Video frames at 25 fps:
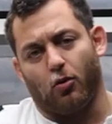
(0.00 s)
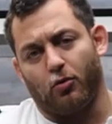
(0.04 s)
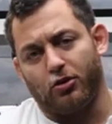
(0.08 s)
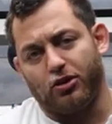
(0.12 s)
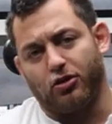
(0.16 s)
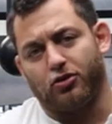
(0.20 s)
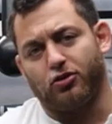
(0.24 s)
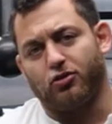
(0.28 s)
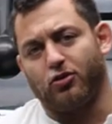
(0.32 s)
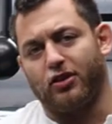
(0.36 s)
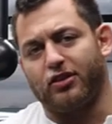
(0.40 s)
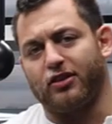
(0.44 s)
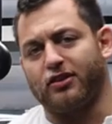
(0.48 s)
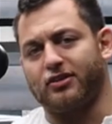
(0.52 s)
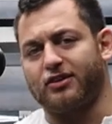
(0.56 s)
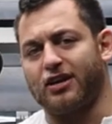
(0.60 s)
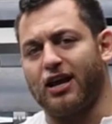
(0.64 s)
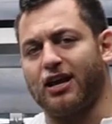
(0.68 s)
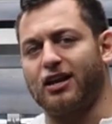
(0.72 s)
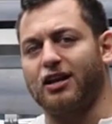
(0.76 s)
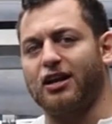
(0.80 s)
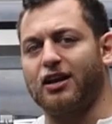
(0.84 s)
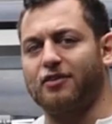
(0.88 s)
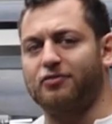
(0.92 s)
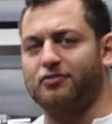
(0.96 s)
got when you're doing the
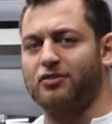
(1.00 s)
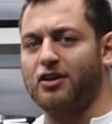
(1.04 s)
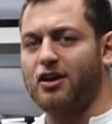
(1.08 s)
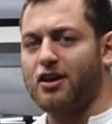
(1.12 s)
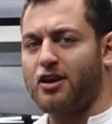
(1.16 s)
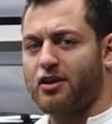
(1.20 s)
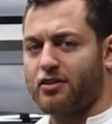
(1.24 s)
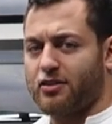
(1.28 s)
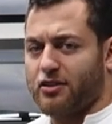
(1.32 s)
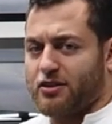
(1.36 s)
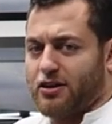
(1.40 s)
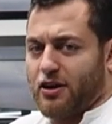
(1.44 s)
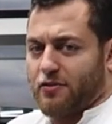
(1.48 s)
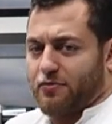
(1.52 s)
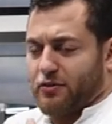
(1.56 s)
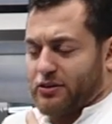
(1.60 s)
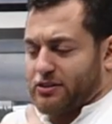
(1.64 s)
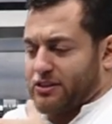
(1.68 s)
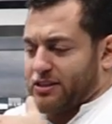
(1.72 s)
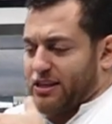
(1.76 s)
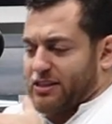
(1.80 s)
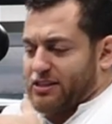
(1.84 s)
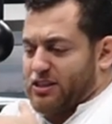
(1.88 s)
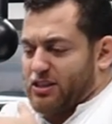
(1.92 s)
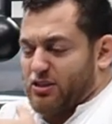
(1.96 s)
deadlift. The
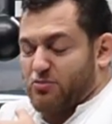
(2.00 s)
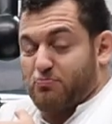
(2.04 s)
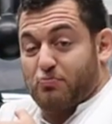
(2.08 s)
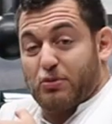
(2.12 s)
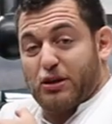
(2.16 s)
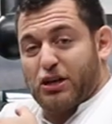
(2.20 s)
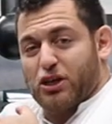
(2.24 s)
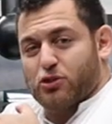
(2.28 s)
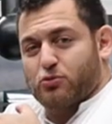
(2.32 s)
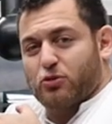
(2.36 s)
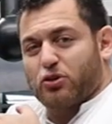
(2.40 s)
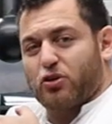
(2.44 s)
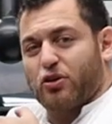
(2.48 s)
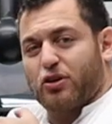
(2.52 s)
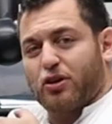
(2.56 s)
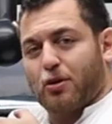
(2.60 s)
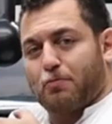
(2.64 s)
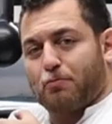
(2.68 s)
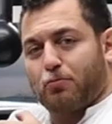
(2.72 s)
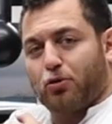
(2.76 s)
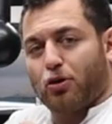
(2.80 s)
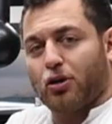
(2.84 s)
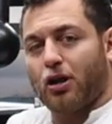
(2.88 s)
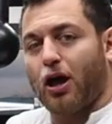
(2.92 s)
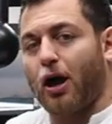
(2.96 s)
difference is because we're doing
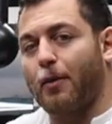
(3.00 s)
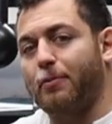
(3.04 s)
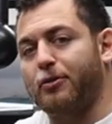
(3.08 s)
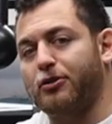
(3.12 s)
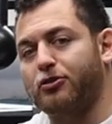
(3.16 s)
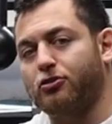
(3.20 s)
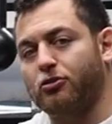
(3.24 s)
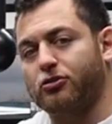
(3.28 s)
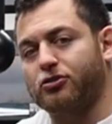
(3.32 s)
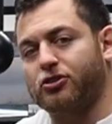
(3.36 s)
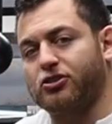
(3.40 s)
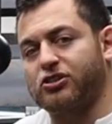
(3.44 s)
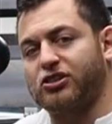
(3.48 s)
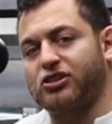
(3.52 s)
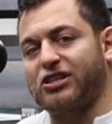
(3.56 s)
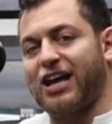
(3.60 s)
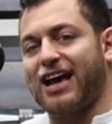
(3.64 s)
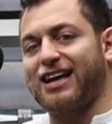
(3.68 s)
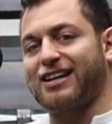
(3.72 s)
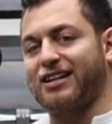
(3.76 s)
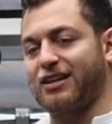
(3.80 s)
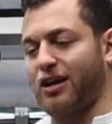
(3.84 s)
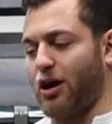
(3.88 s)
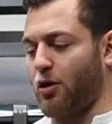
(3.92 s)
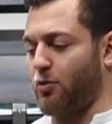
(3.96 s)
a pull-up and not just
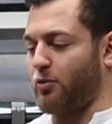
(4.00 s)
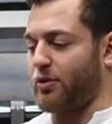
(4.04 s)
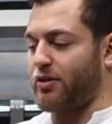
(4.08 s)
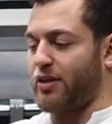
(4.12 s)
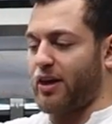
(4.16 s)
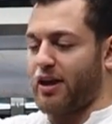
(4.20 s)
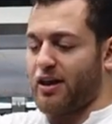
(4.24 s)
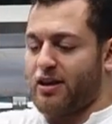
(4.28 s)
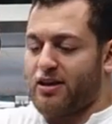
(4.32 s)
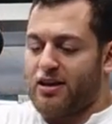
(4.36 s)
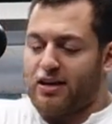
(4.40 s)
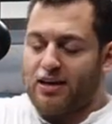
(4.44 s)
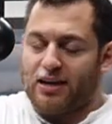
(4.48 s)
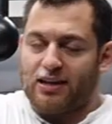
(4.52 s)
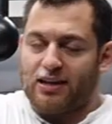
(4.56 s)
standing up with it,